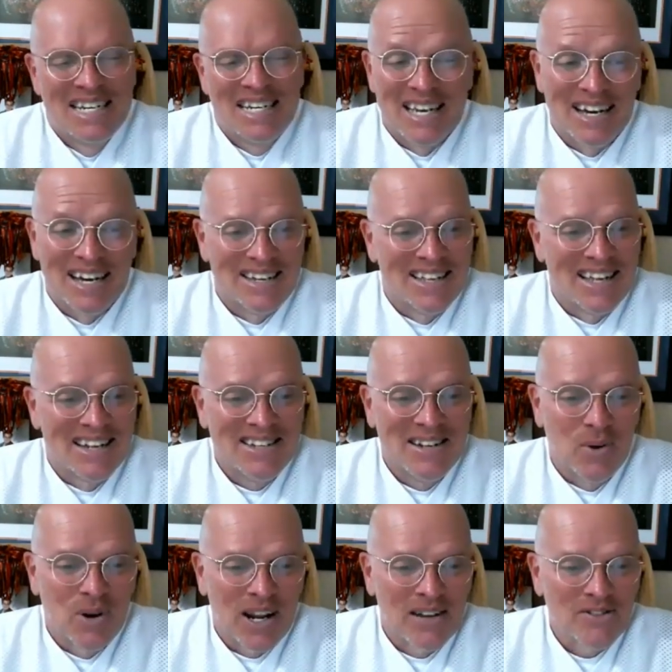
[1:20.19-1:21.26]
Yeah, that
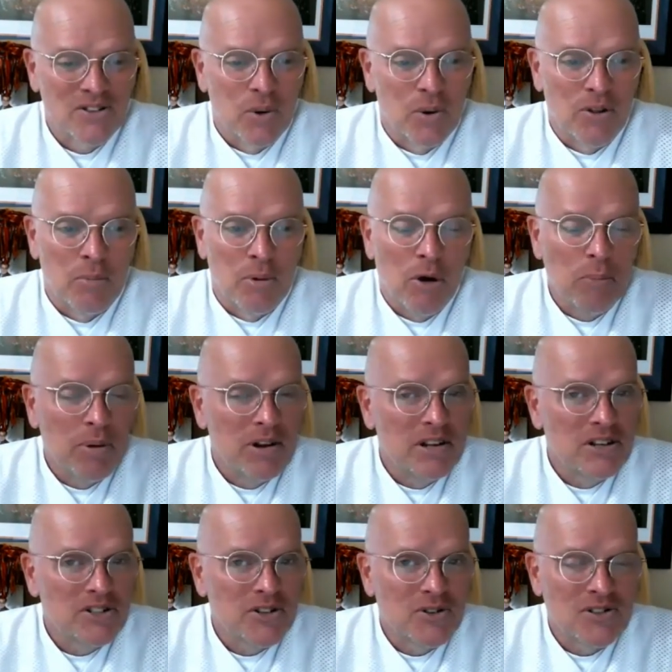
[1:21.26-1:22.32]
didn't work out so well. The bullpen
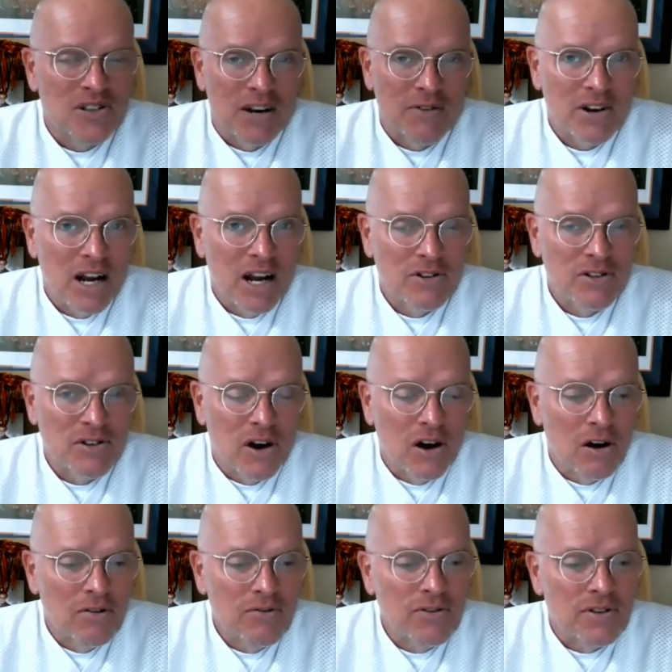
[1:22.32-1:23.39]
issues never got
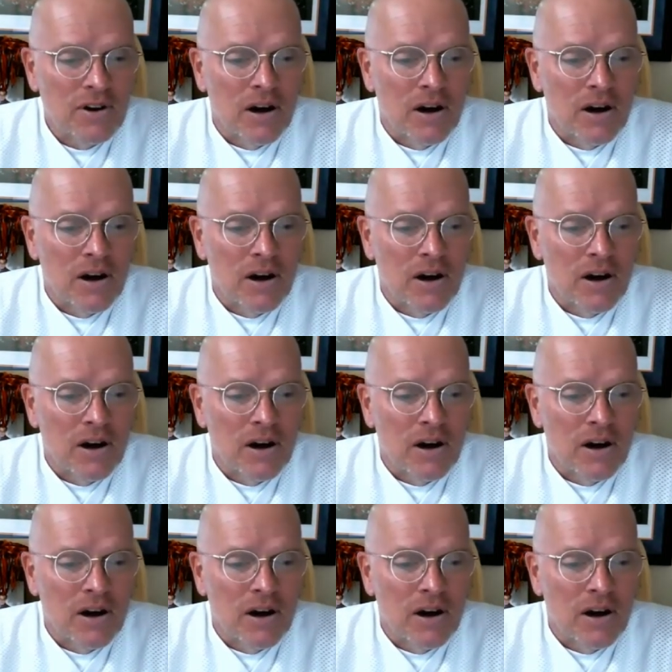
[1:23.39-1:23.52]
resolved.